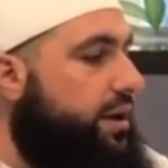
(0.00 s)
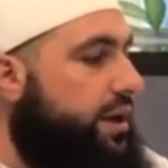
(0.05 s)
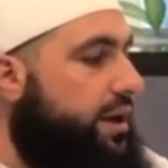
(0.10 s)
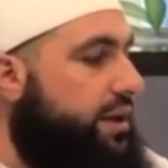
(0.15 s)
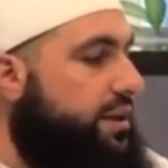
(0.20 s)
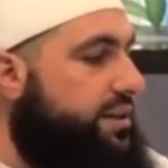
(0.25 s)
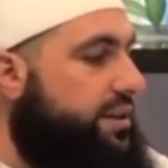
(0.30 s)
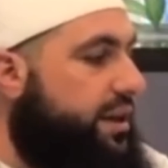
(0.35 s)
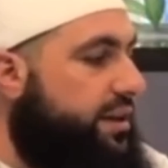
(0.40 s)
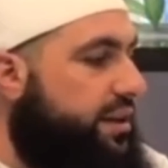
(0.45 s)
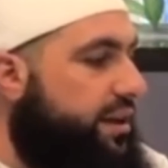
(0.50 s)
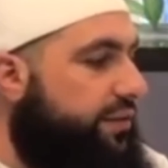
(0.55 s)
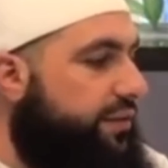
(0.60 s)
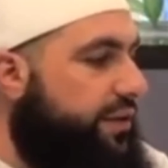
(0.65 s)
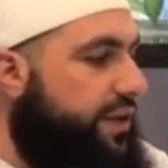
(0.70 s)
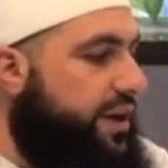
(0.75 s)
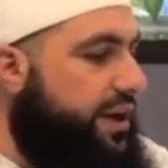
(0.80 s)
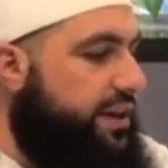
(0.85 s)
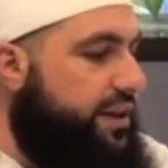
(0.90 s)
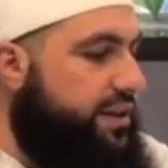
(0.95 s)
in South
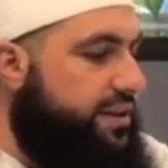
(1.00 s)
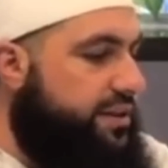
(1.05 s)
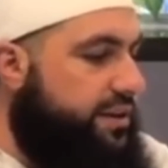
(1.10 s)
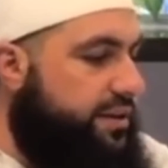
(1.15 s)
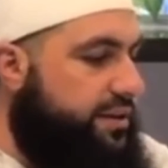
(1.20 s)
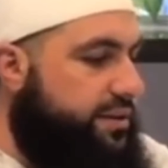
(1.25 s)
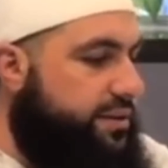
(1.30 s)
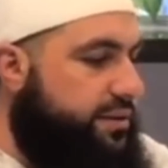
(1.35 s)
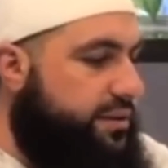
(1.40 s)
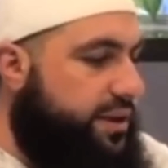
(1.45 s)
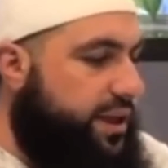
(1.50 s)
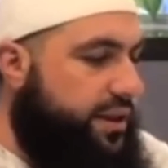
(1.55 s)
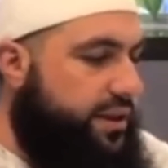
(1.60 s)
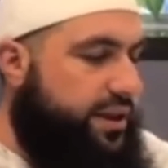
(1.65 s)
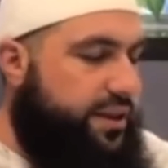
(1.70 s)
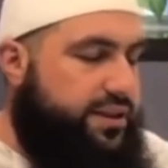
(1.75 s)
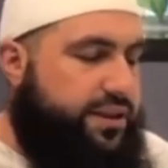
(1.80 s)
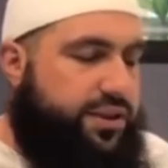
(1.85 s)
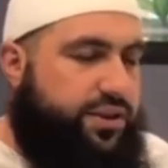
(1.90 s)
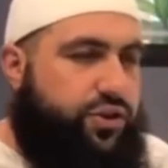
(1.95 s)
Africa,
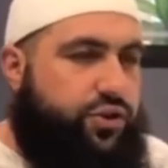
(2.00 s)
there's a